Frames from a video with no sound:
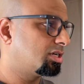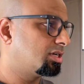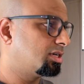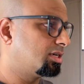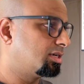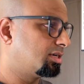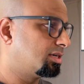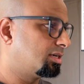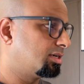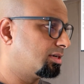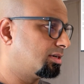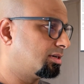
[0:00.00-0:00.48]

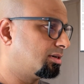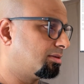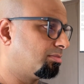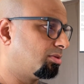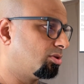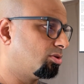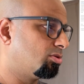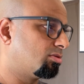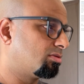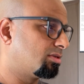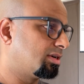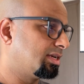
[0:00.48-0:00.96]
a
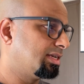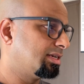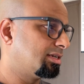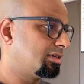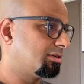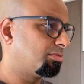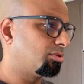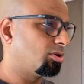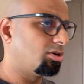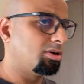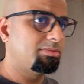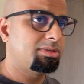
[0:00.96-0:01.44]
blue-green
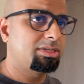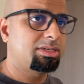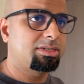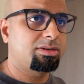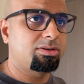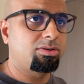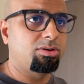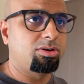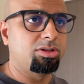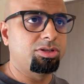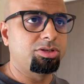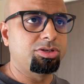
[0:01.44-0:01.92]
deployment.
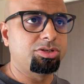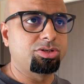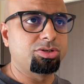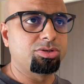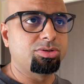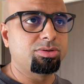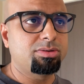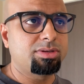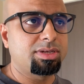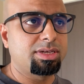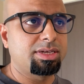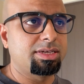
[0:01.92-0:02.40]
All you
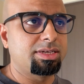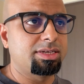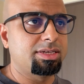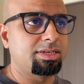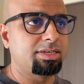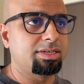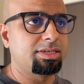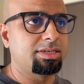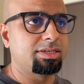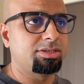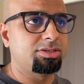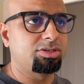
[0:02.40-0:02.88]
do
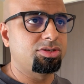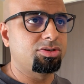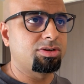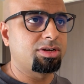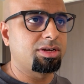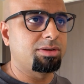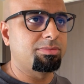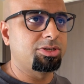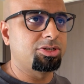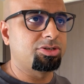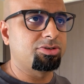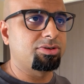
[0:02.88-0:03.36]
is you
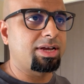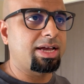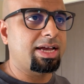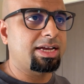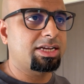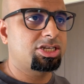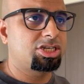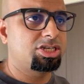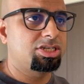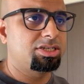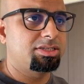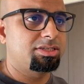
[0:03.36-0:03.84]
come into
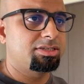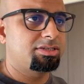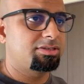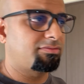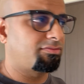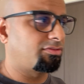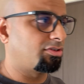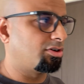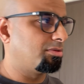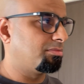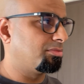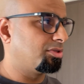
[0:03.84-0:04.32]
Actions
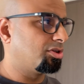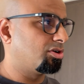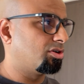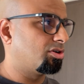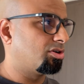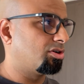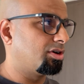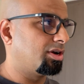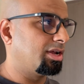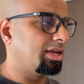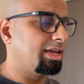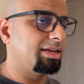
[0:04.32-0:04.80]
from
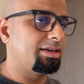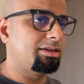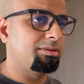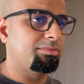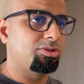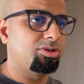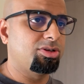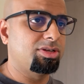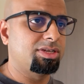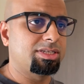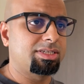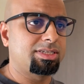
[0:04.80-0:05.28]
your
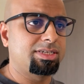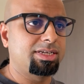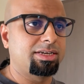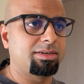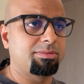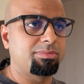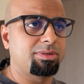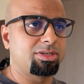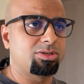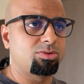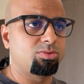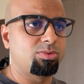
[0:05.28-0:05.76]
AWS
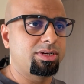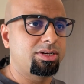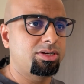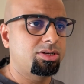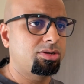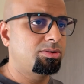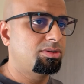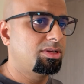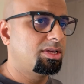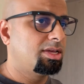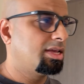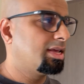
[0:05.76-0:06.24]
database
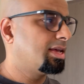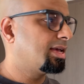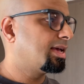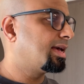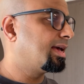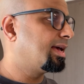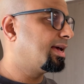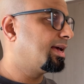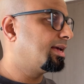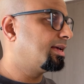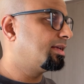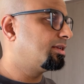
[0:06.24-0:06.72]
window,
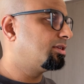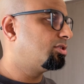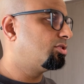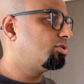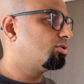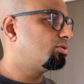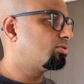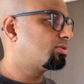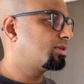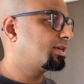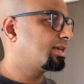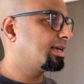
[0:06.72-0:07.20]
and
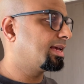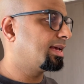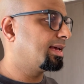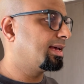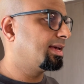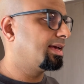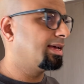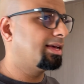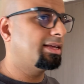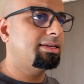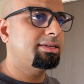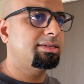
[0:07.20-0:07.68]
you
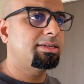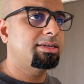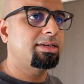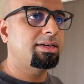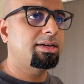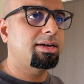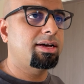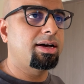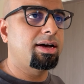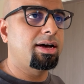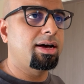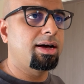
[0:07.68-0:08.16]

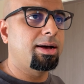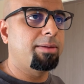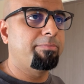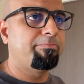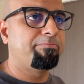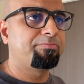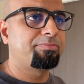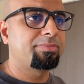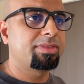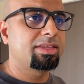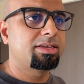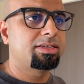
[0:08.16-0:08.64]
can
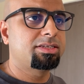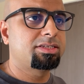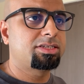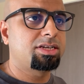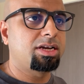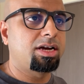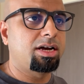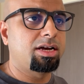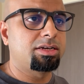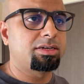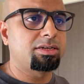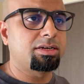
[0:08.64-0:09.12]

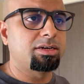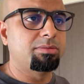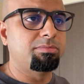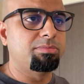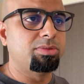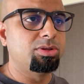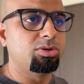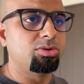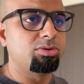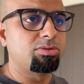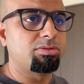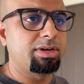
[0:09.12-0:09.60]
start a
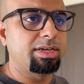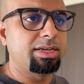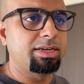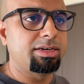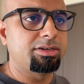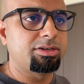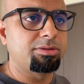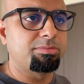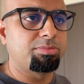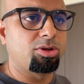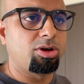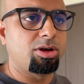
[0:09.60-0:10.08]
blue-green
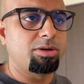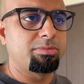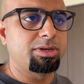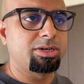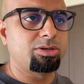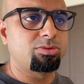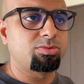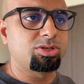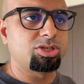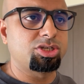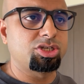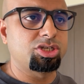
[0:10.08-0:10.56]

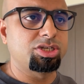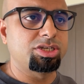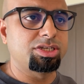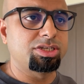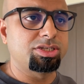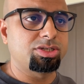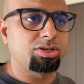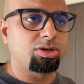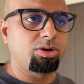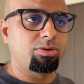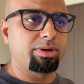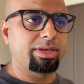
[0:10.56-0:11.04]
deployment, which
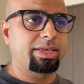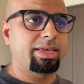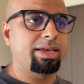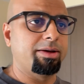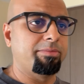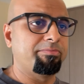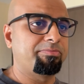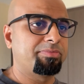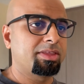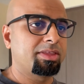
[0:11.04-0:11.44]
is over here.